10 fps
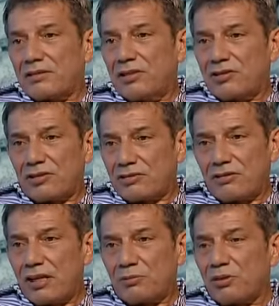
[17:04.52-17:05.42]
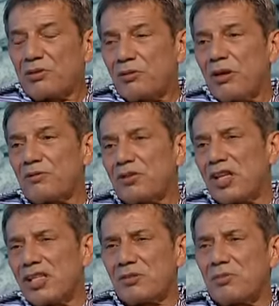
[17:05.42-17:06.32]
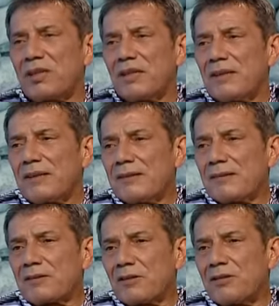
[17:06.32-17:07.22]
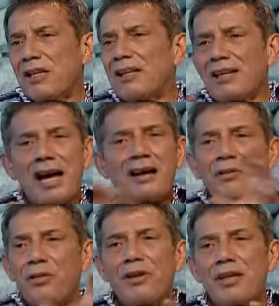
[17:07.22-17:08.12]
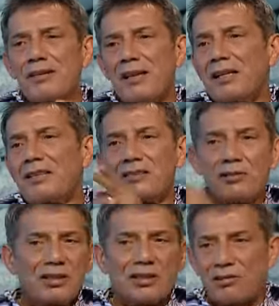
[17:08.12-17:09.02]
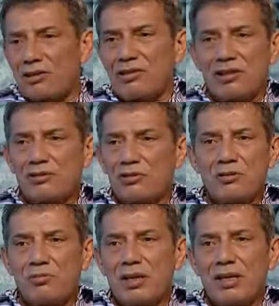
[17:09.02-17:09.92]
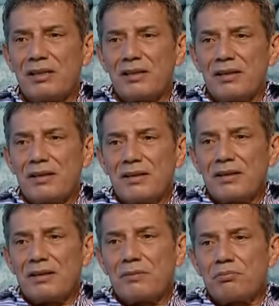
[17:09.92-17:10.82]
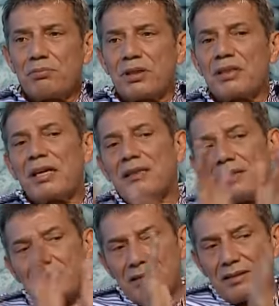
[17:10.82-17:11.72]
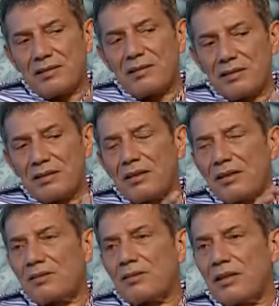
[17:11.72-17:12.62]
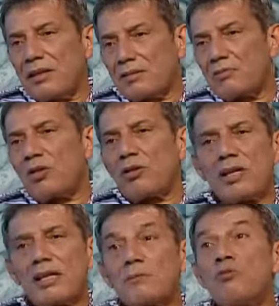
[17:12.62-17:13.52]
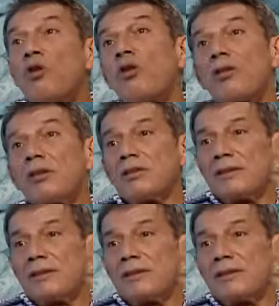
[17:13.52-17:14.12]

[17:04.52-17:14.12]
Jesus Christ, was the one who changed me. So there are a lot of things that is knowing in the Cross and the Switchblade. Mm but that this is it's, it's more or less more